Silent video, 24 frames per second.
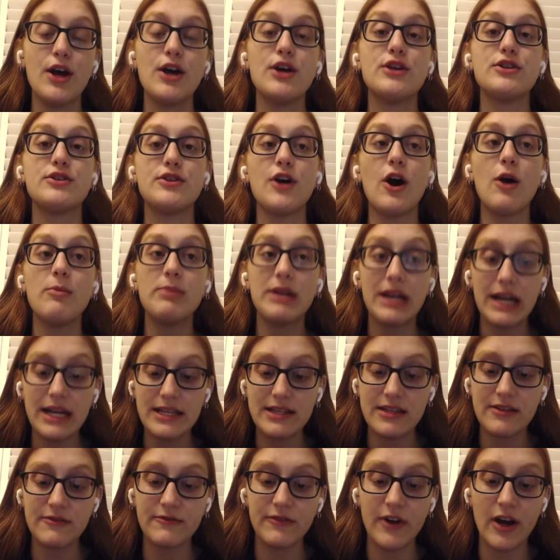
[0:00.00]
So because
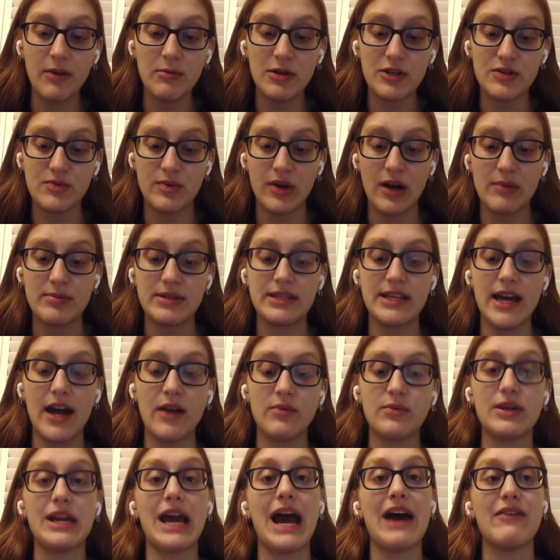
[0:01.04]
the farmers were upset,
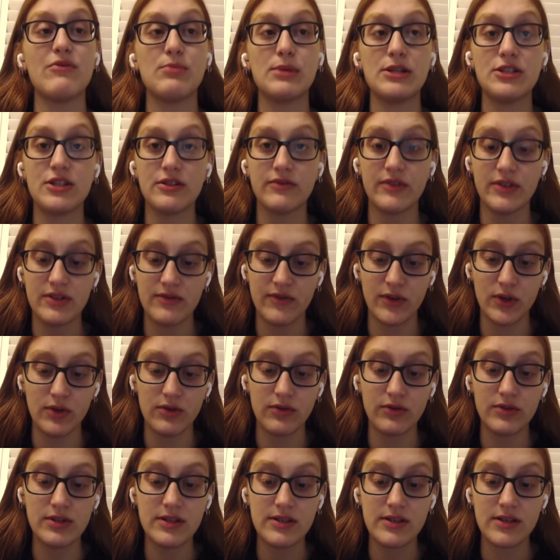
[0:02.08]
we have a bunch of
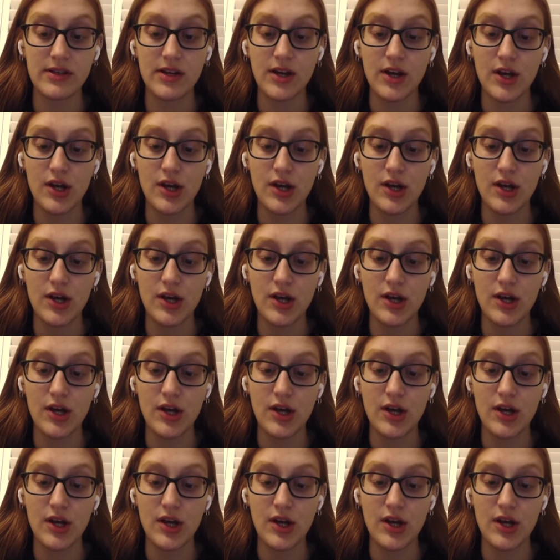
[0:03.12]
revolts.